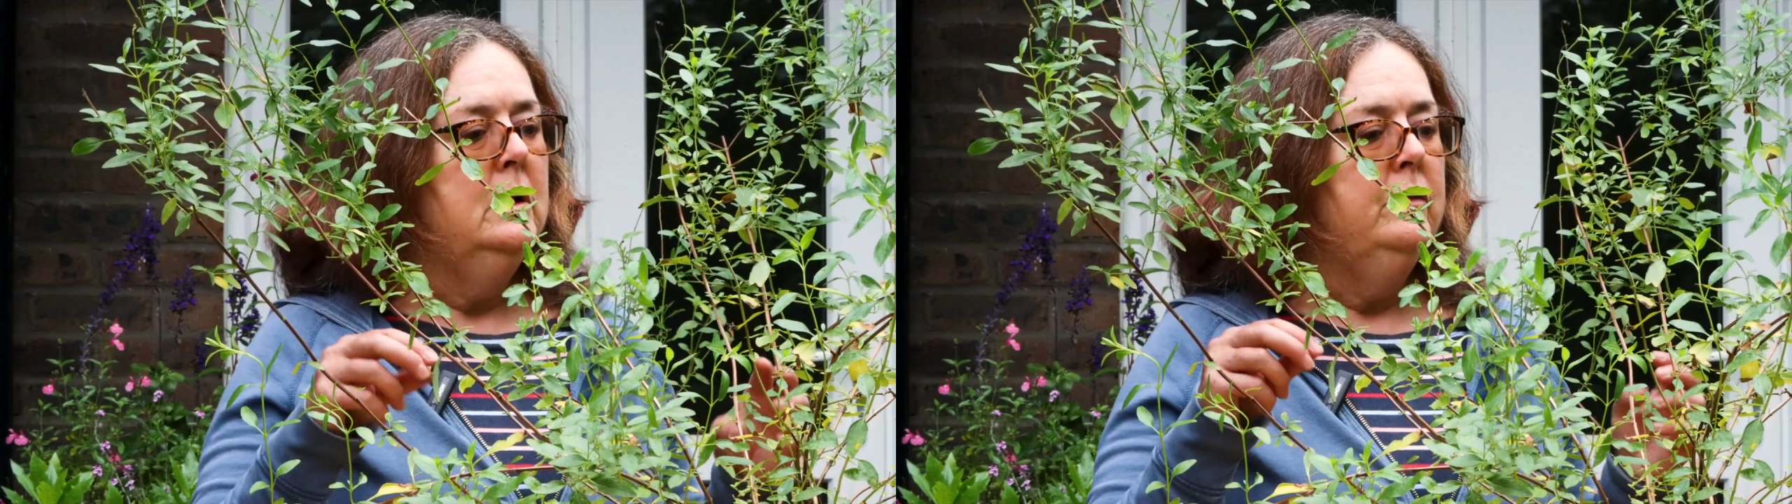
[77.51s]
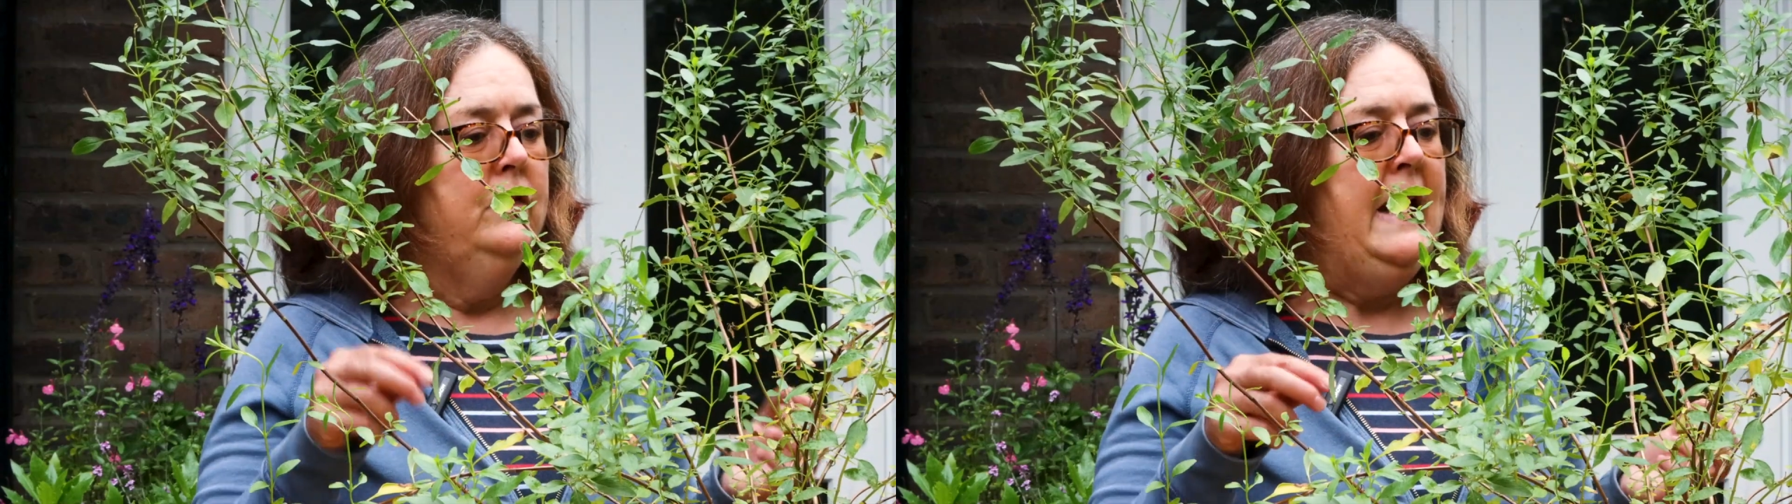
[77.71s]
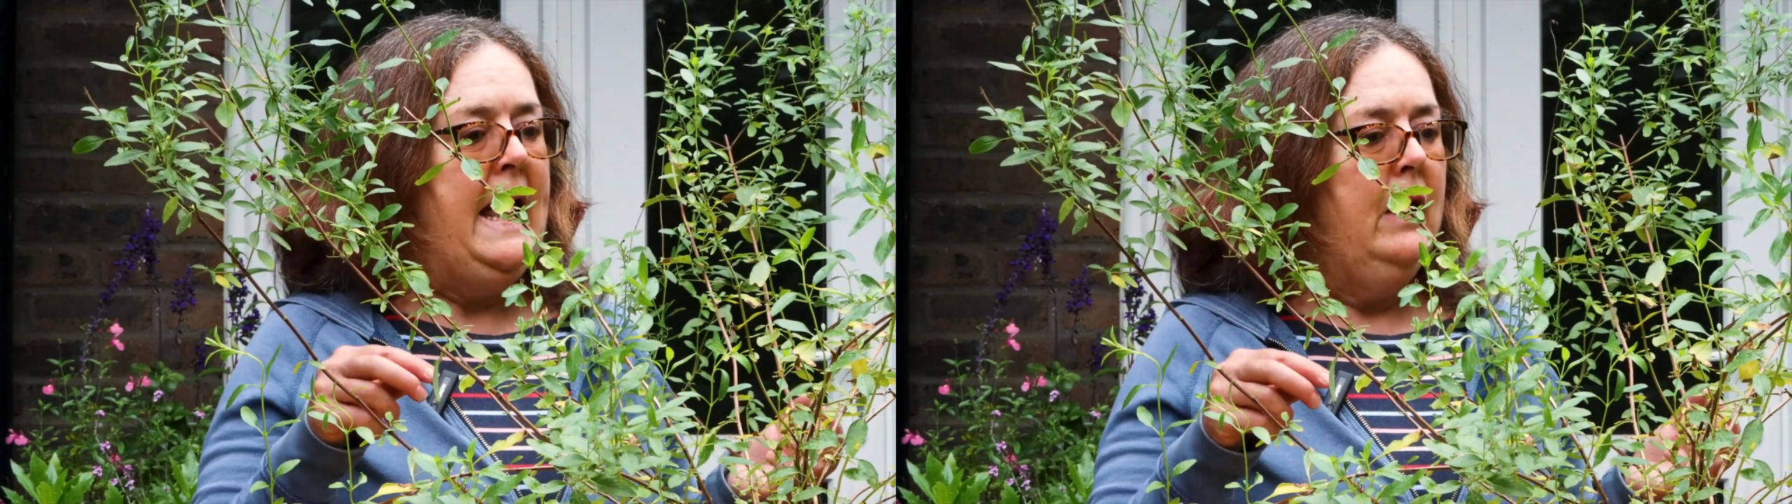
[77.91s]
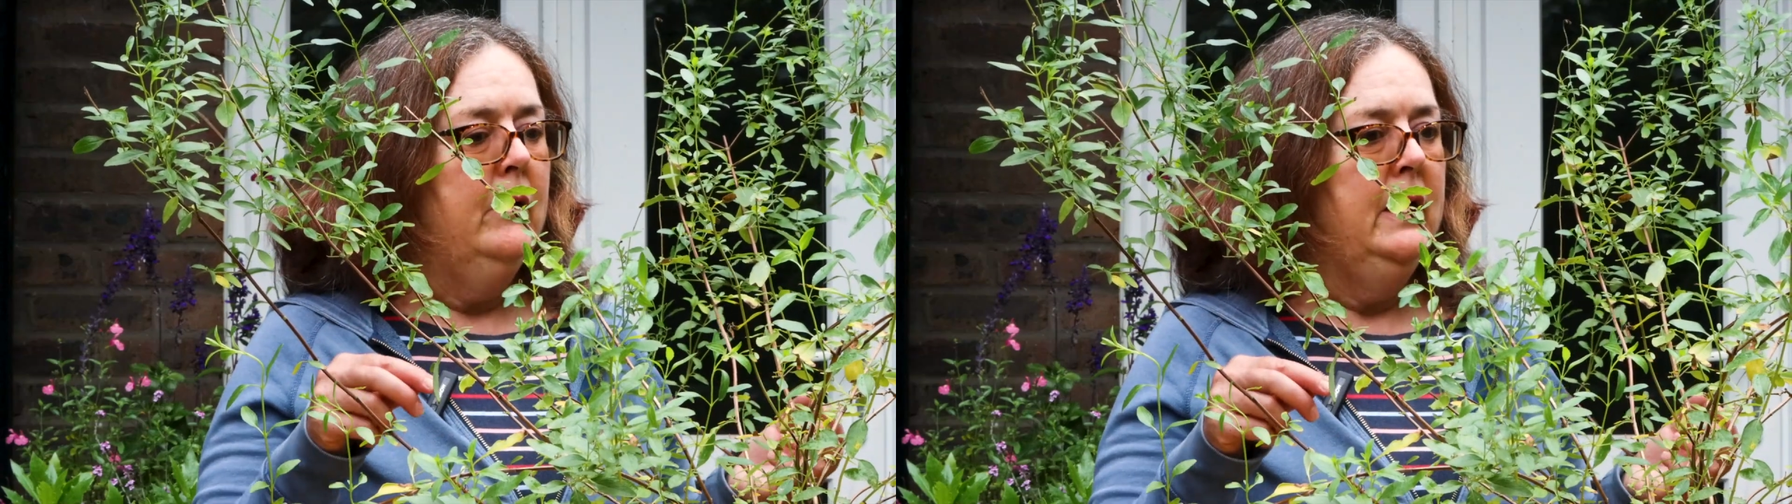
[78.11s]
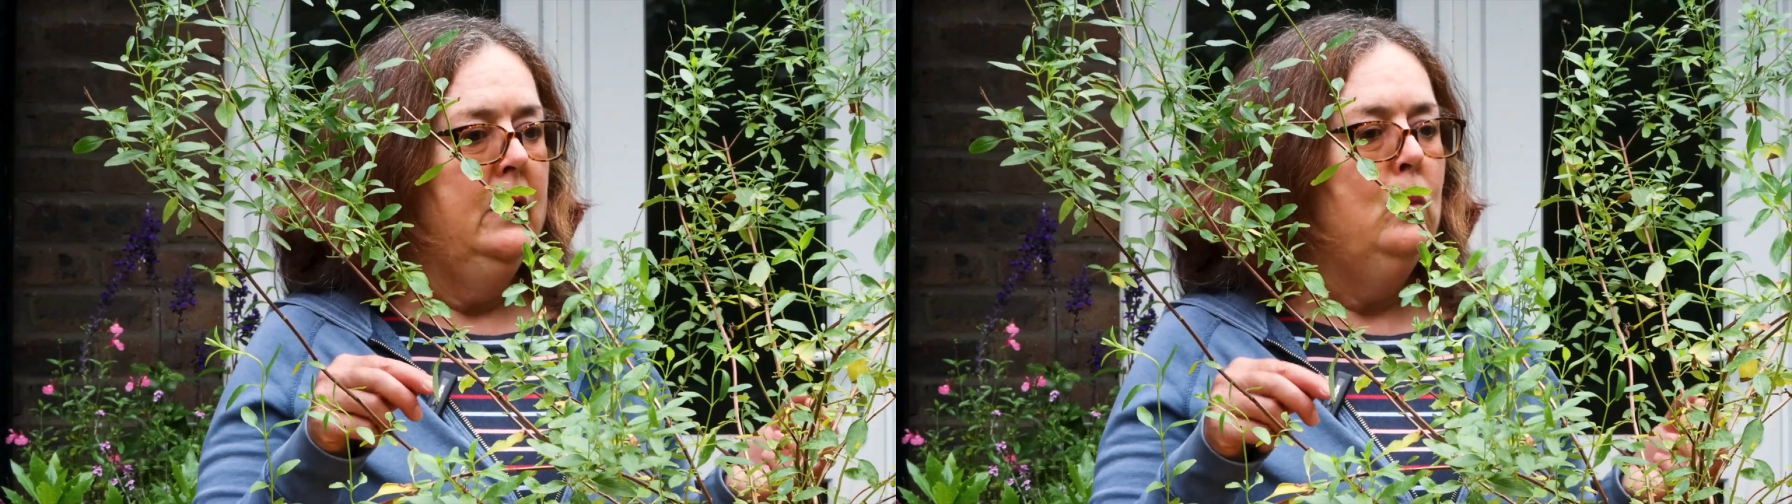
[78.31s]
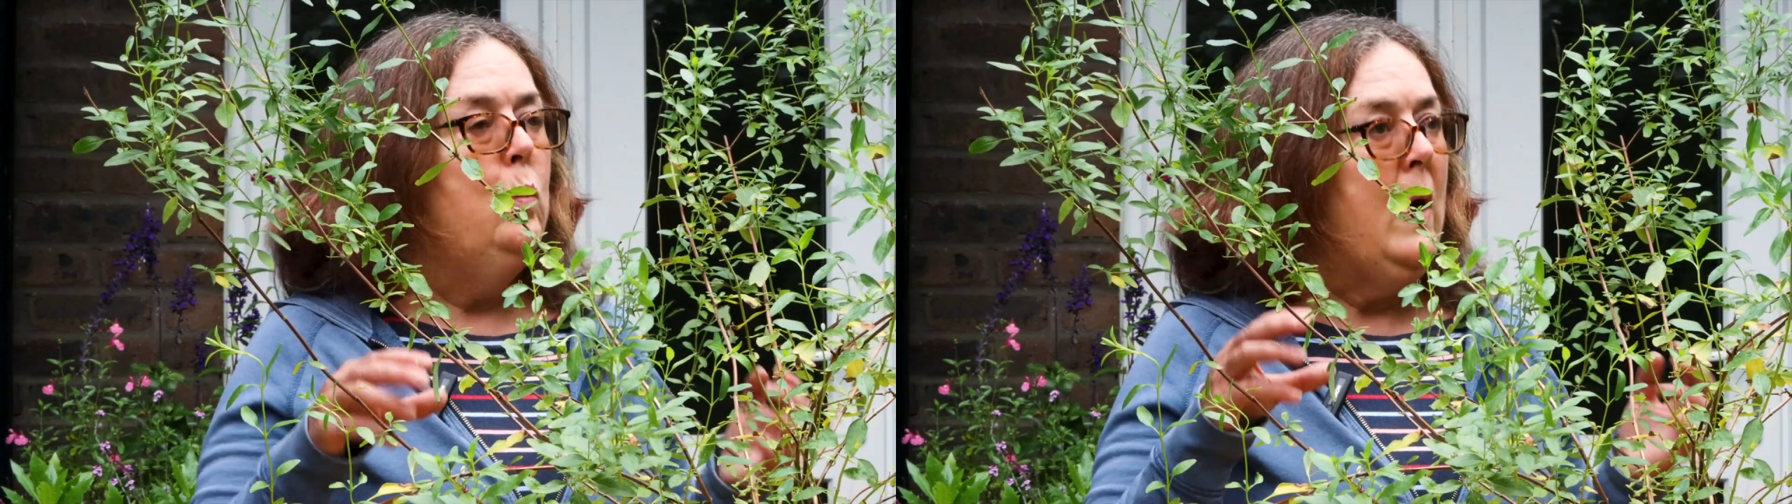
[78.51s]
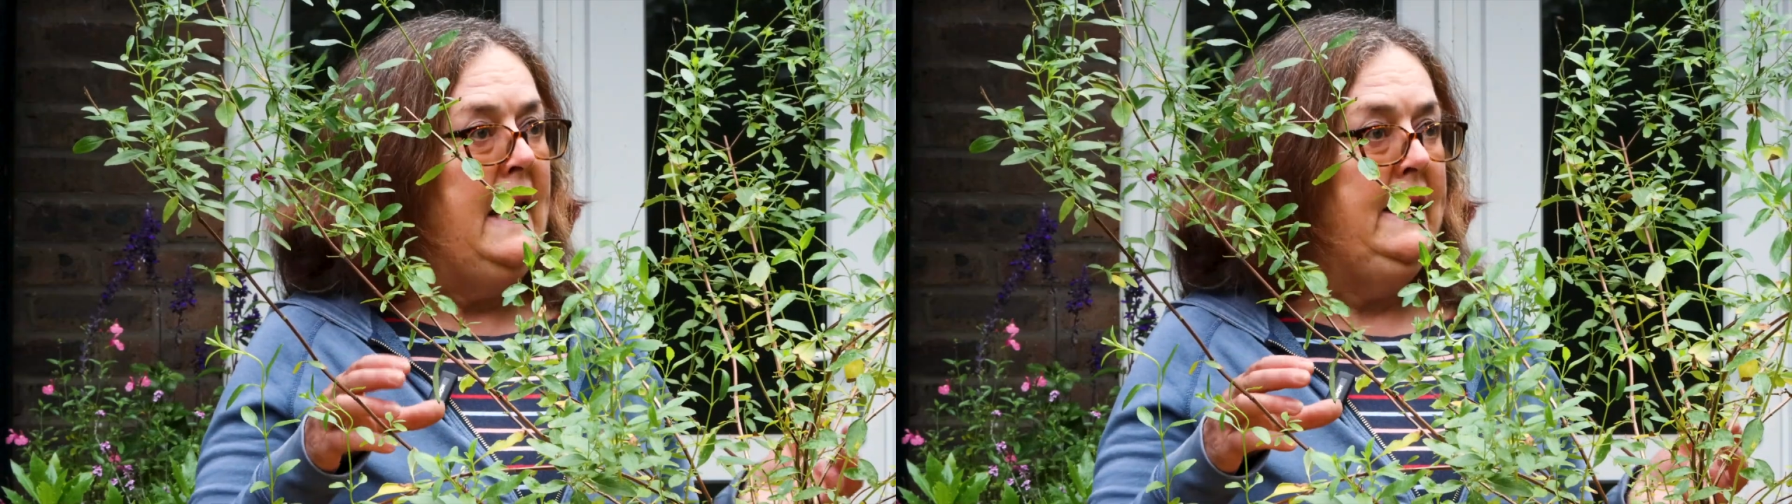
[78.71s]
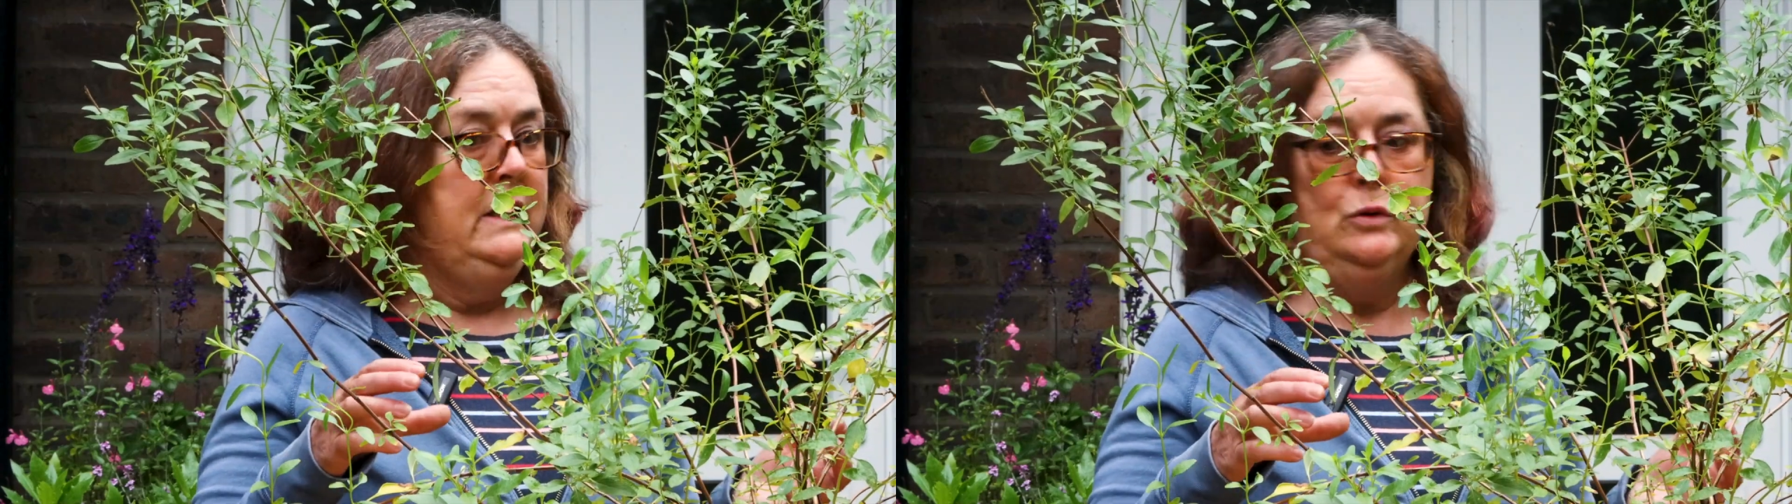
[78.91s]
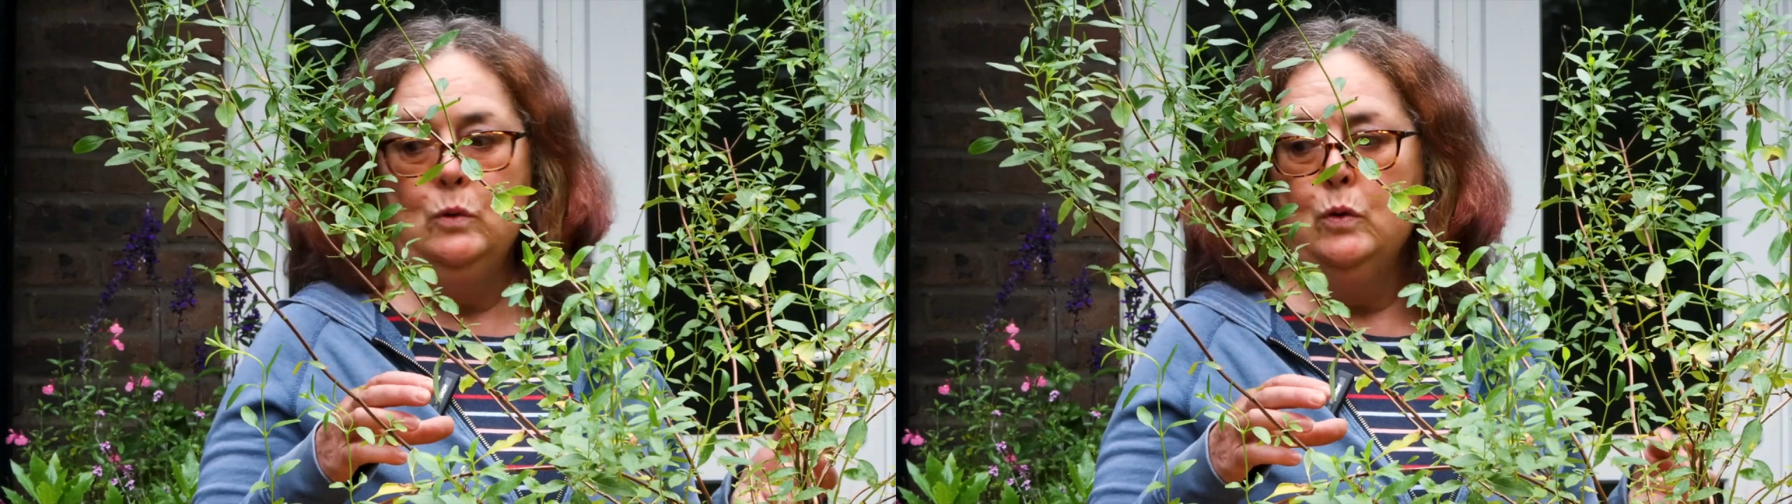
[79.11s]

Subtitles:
flowering well into